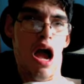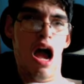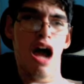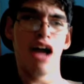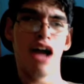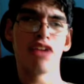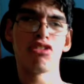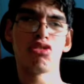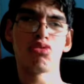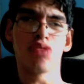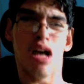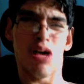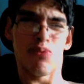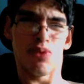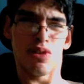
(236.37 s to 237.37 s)
I do
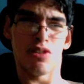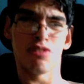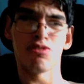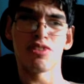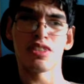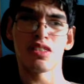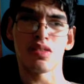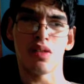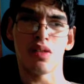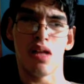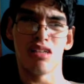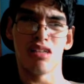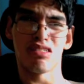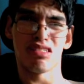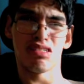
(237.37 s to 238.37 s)
not believe this
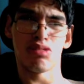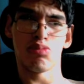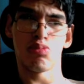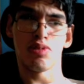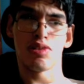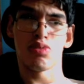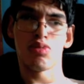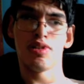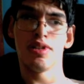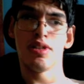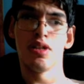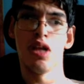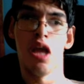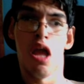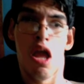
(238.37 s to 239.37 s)
lawsuit
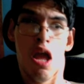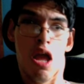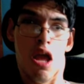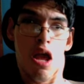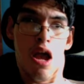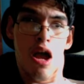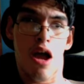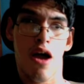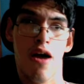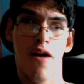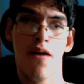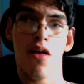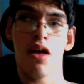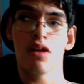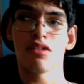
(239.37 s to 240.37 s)
between
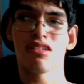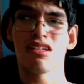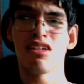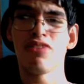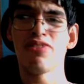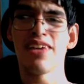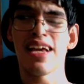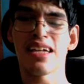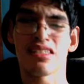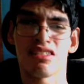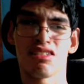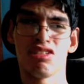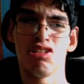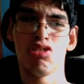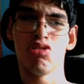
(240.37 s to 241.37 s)
uh,
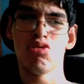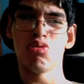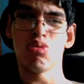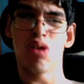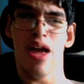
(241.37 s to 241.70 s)
TVXQ